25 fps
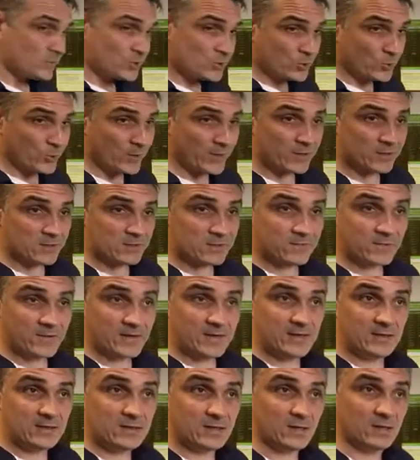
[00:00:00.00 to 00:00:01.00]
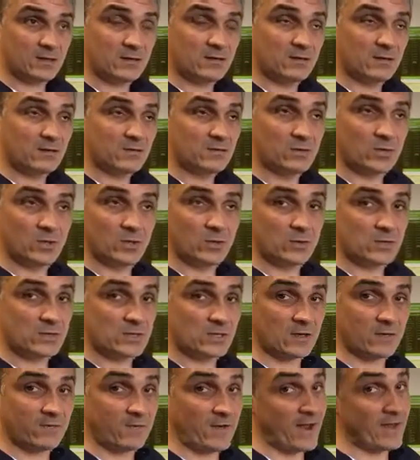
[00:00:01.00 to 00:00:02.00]
triggers for eating the good
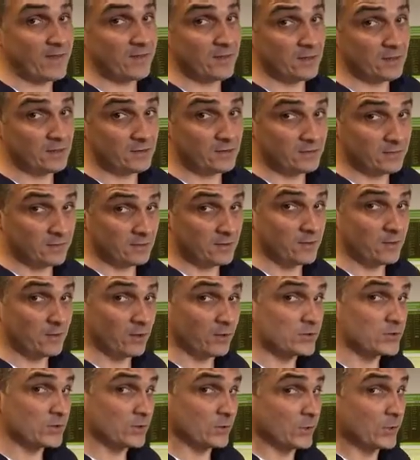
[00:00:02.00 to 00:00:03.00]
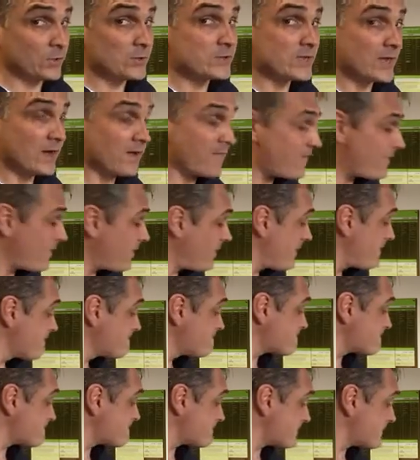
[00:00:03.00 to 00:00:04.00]
stuff and the not so good stuff,
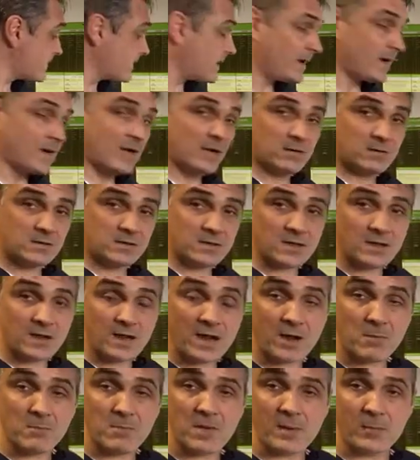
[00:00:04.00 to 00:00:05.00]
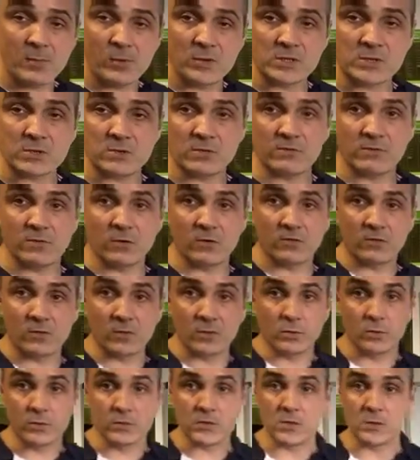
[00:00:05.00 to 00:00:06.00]
and how memories are involved
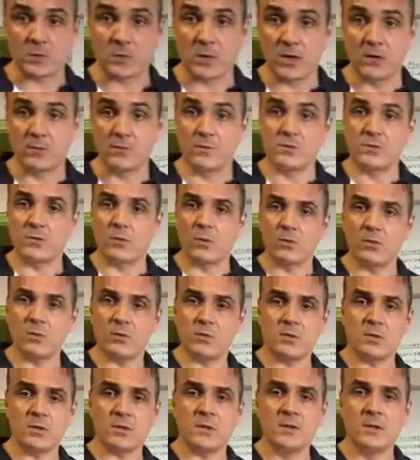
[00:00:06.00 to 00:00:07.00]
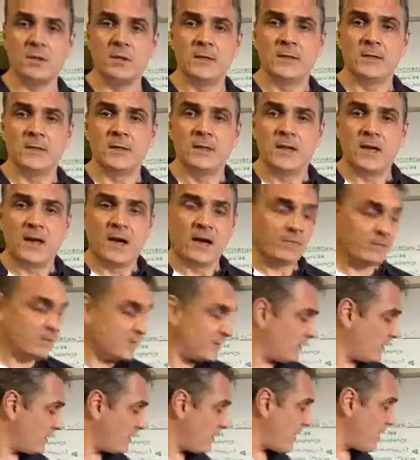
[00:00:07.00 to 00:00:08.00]
with all this as well. So I really want to have a
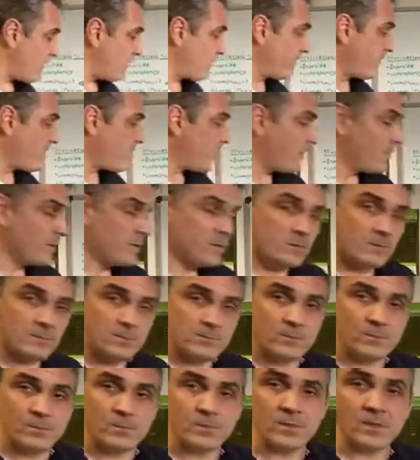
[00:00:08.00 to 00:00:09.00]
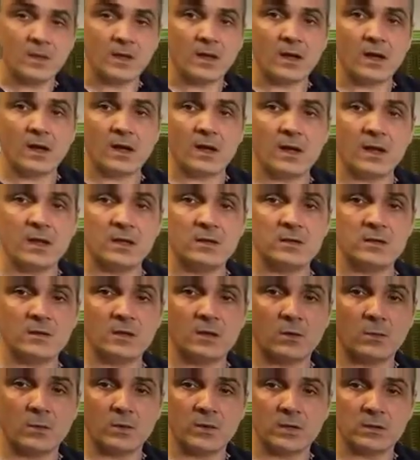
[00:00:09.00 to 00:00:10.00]
think about environment, and
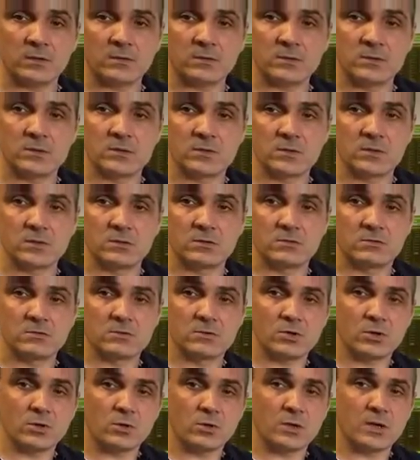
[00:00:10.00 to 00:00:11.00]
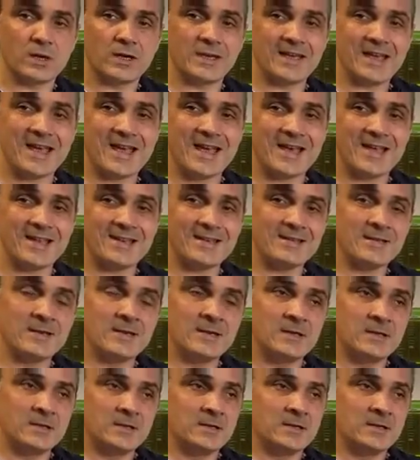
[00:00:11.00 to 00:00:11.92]
we'll talk again